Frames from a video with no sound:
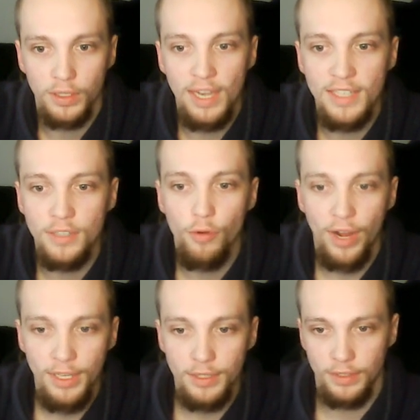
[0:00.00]
as a
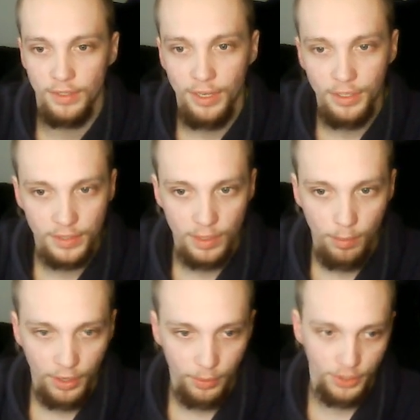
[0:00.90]
race, they did
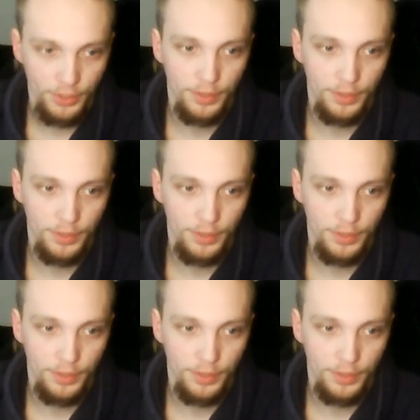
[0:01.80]
something which